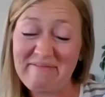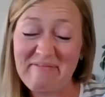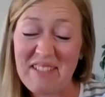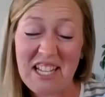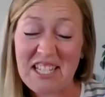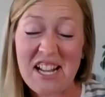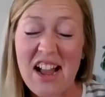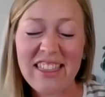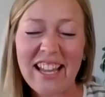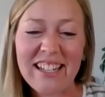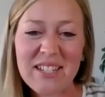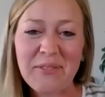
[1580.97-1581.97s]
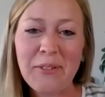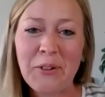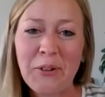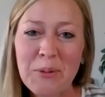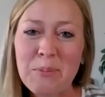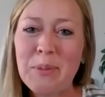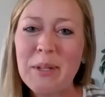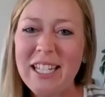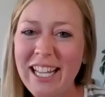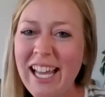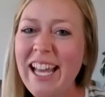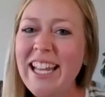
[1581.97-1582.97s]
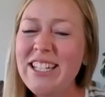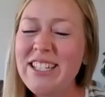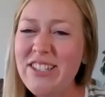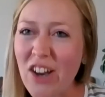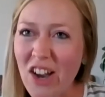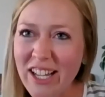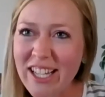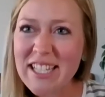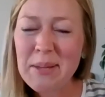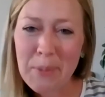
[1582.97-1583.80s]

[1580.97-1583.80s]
It's not that difficult, but docking the